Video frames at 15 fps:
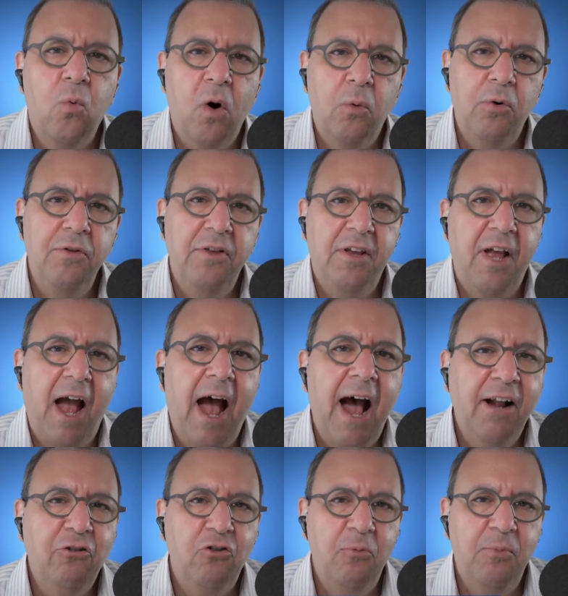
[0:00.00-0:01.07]
What were the
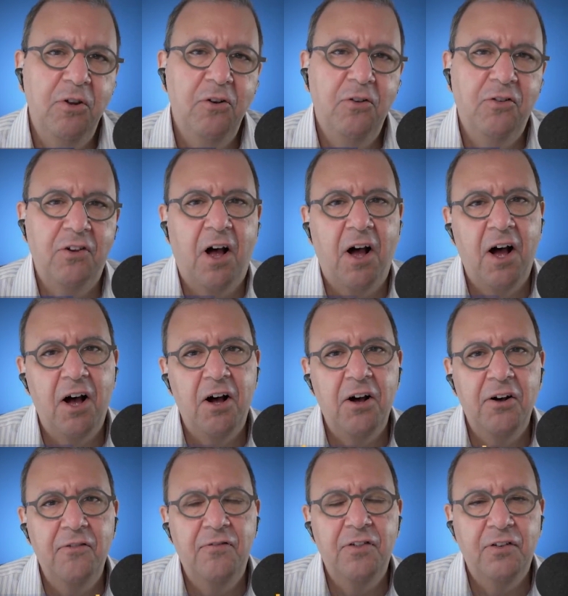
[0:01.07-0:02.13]
attributes
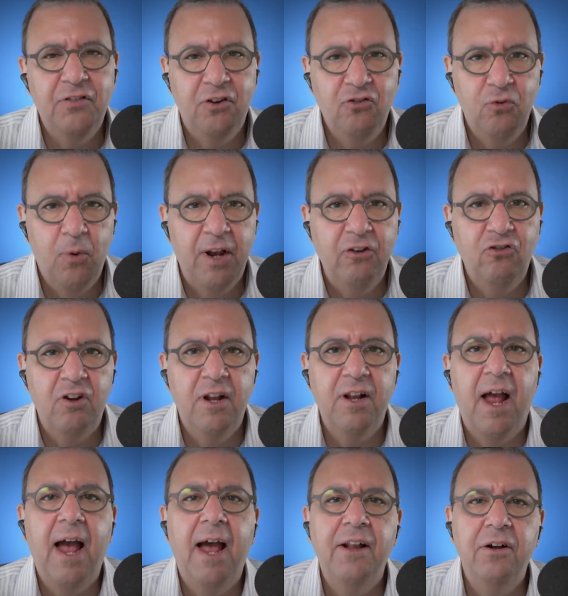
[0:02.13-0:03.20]
of the situation
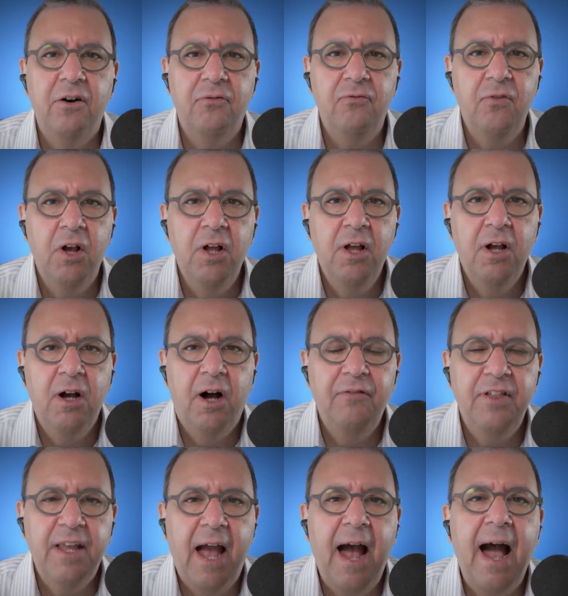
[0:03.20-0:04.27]
and of of
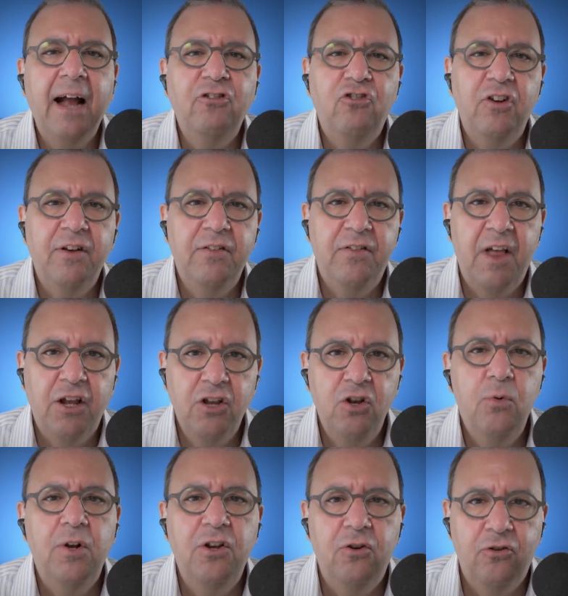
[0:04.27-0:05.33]
the actions that
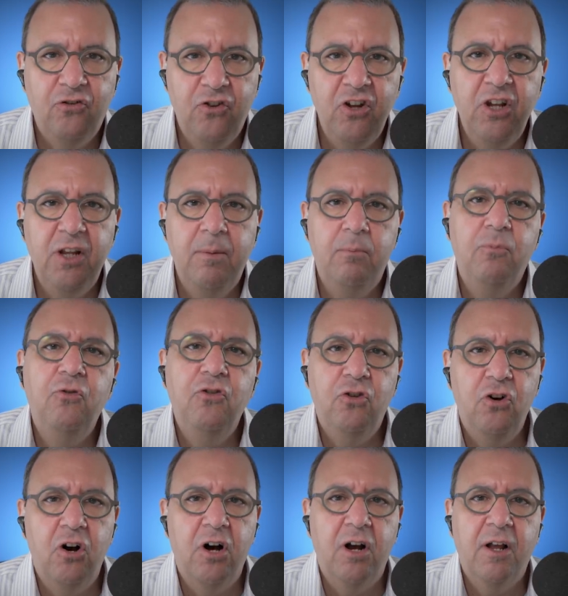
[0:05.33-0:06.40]
you and your team
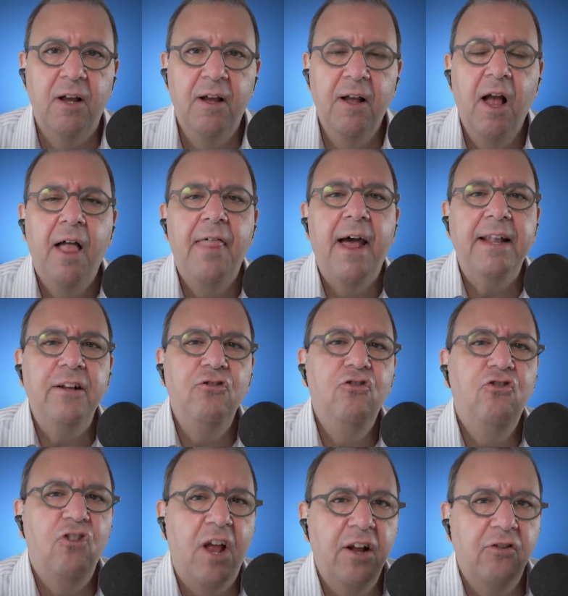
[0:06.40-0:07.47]
took that
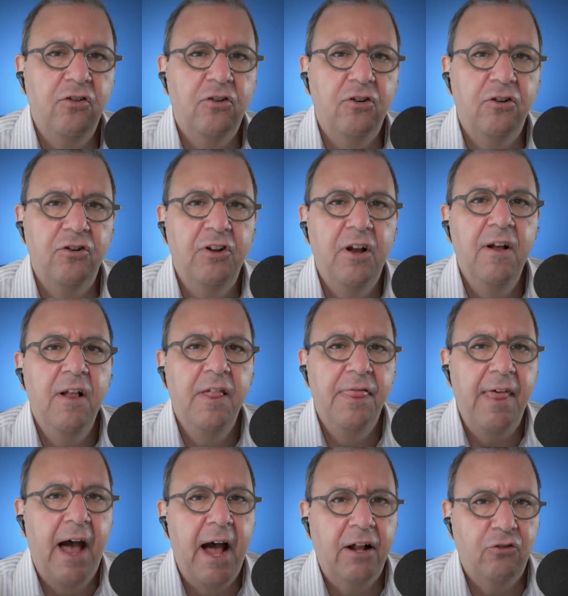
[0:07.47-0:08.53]
engendered
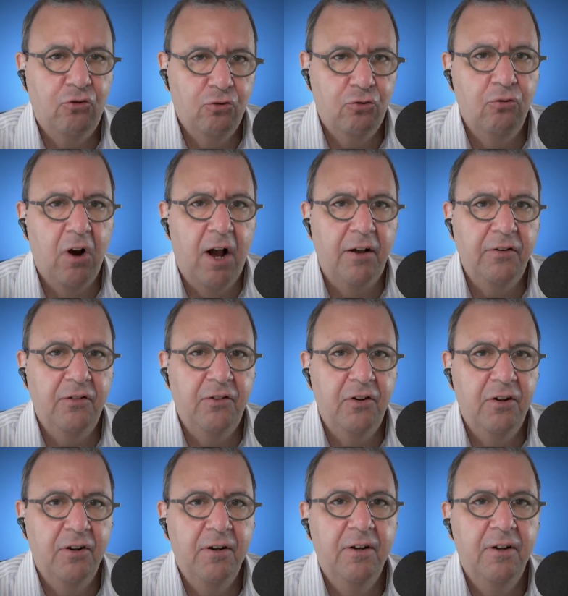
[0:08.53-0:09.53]
that trust?